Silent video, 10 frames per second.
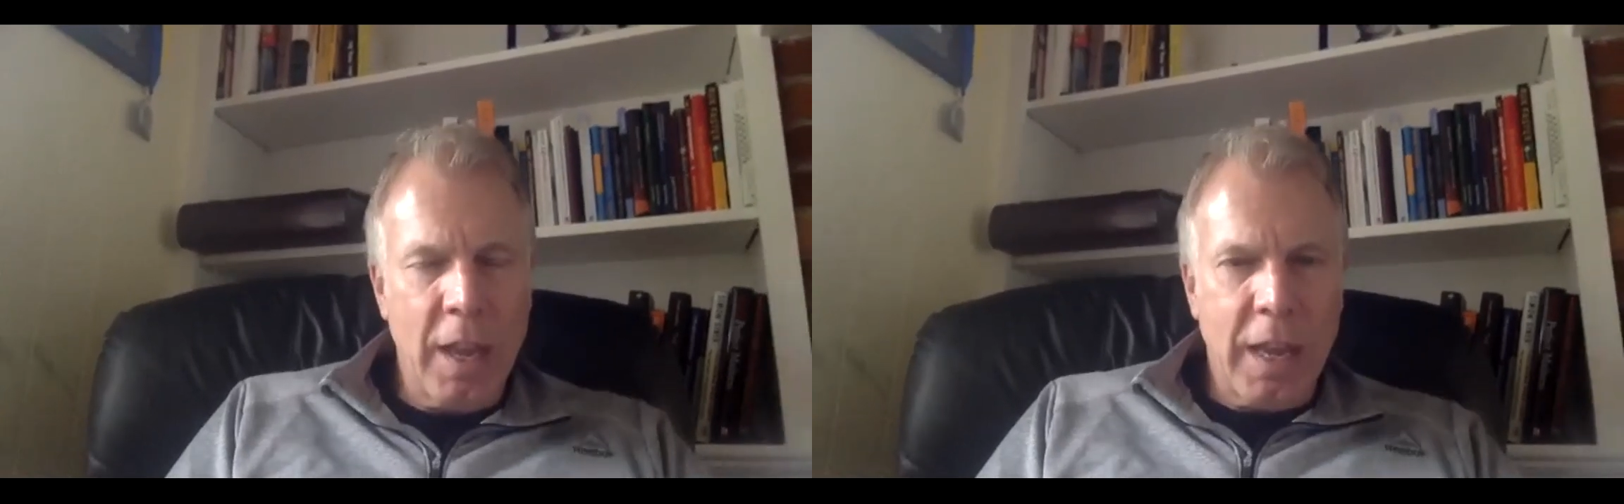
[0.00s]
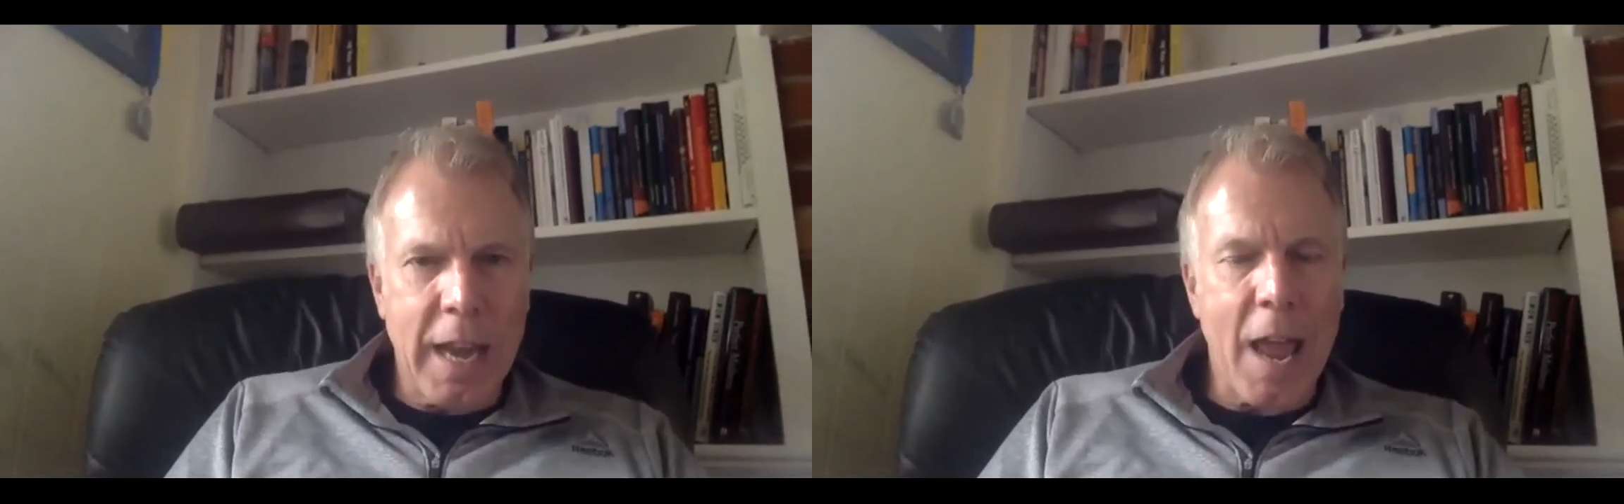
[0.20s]

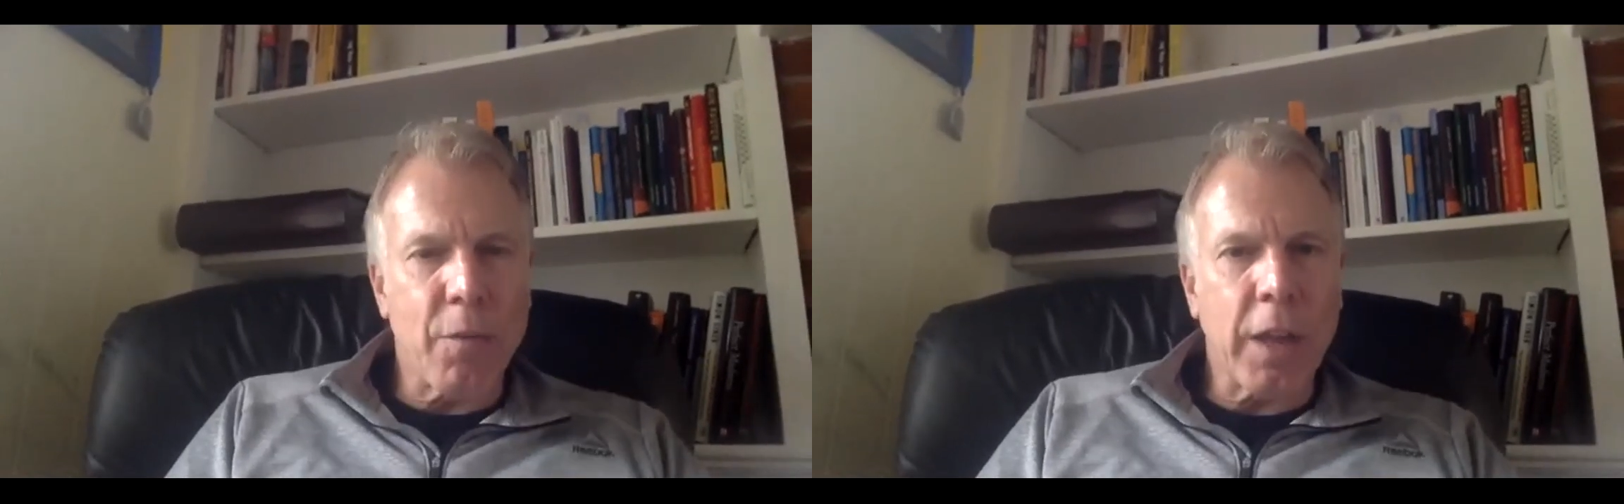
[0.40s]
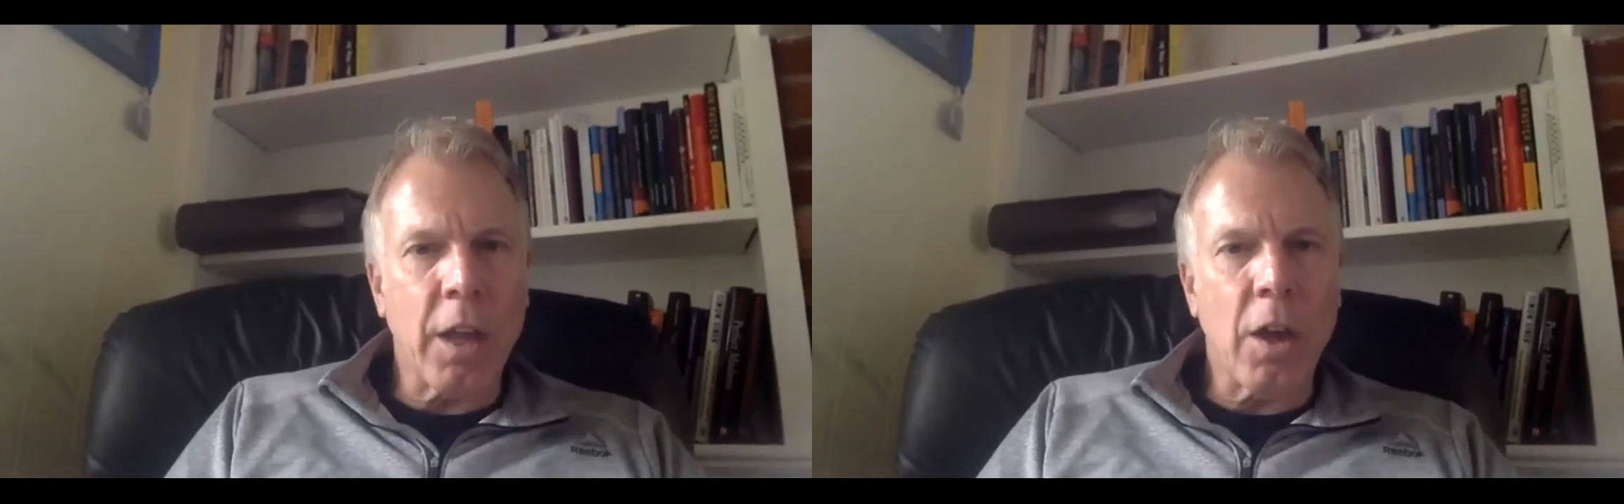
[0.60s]
and
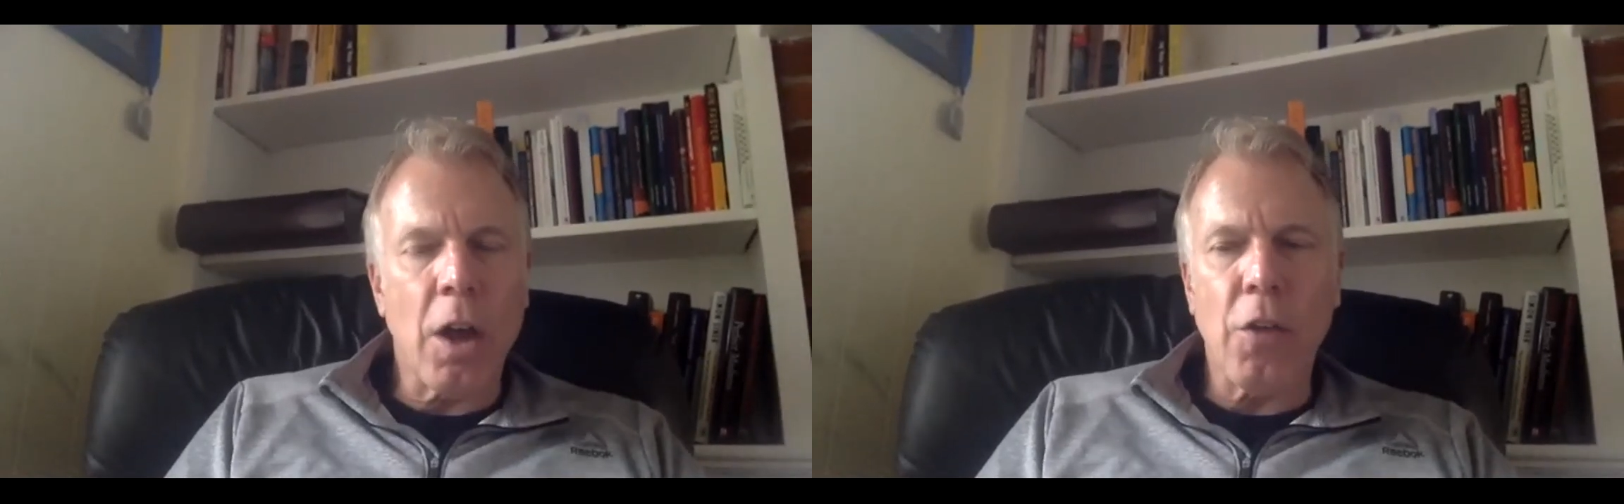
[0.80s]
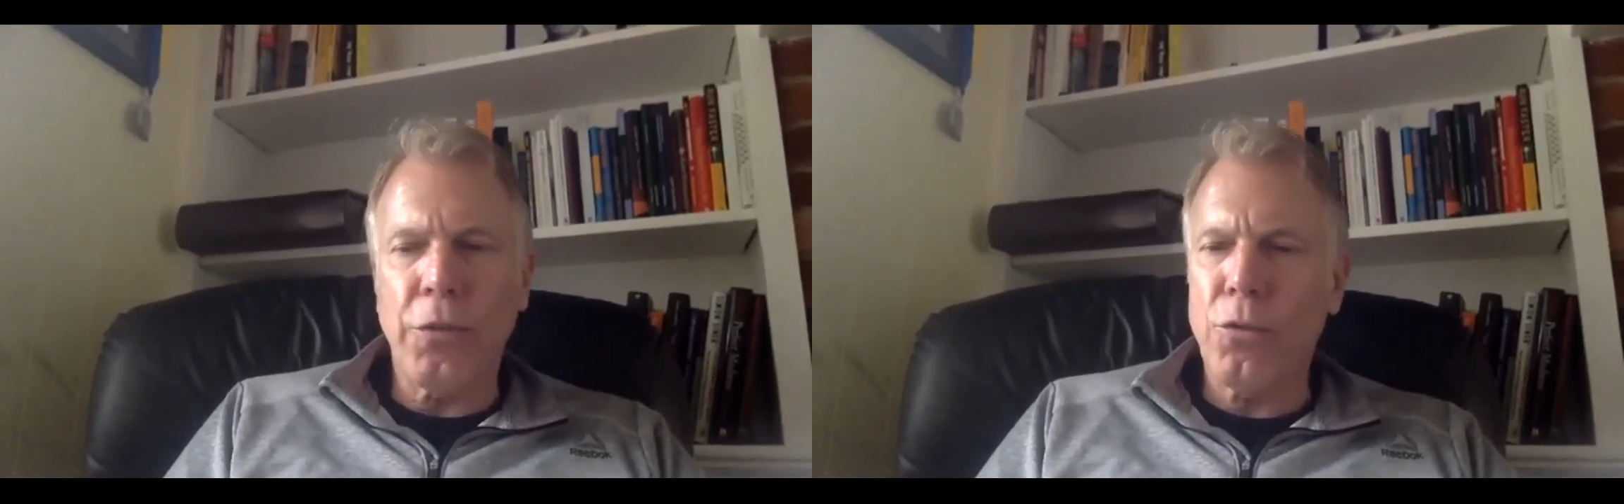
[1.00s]
having
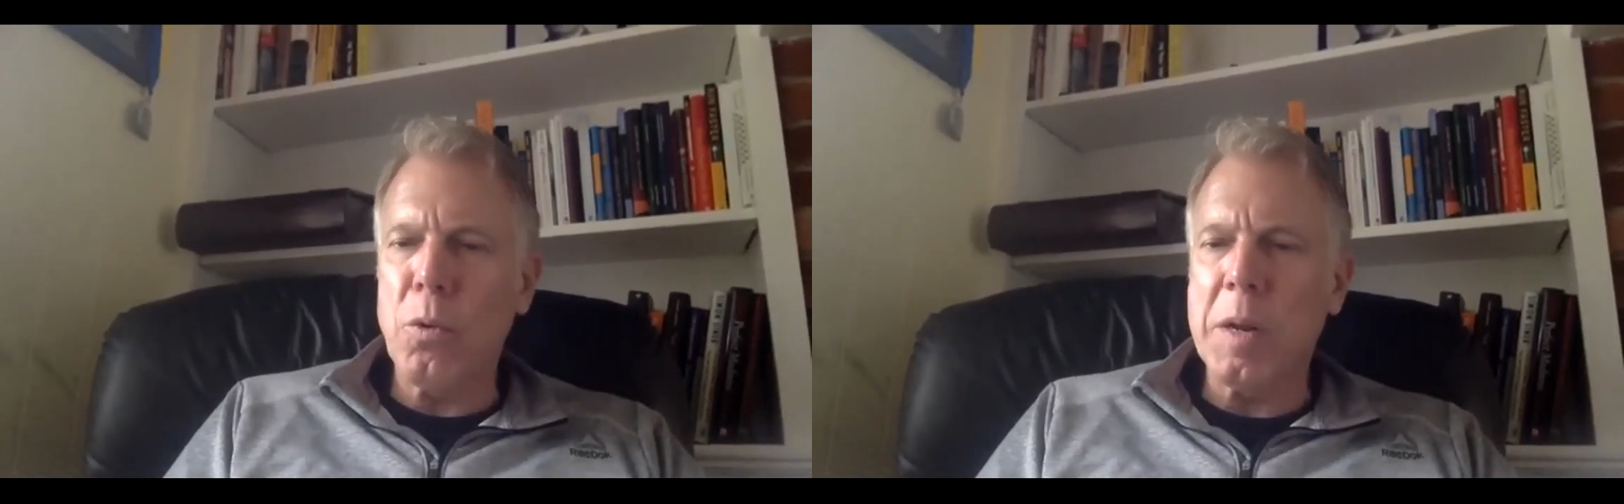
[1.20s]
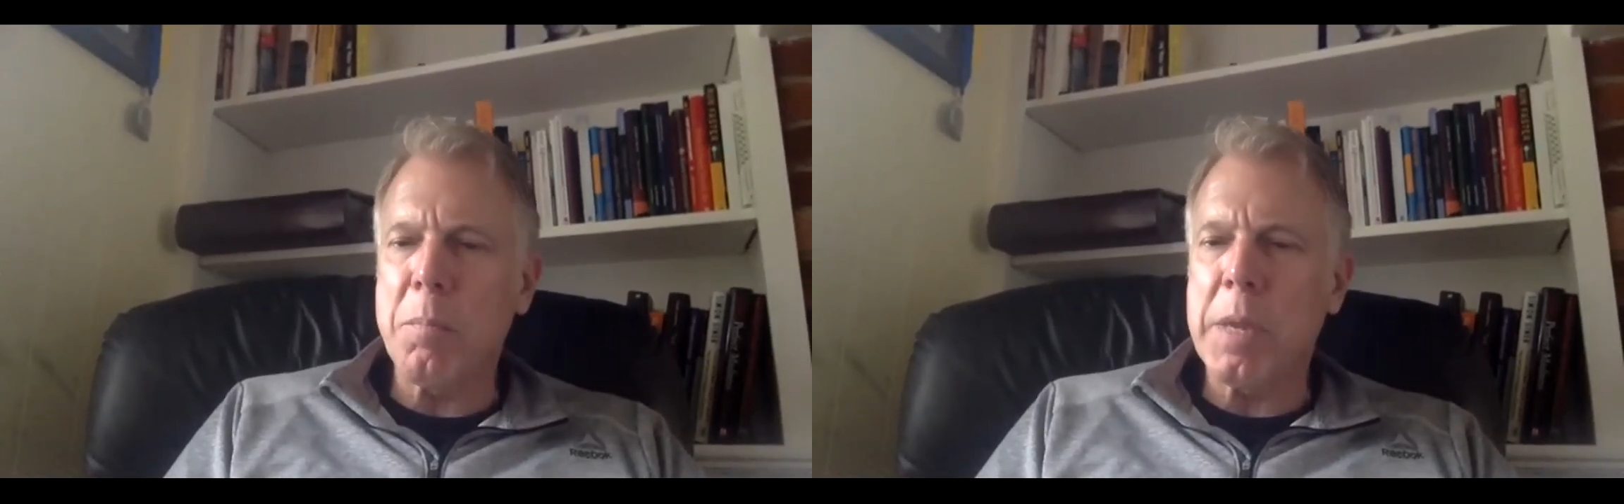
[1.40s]
student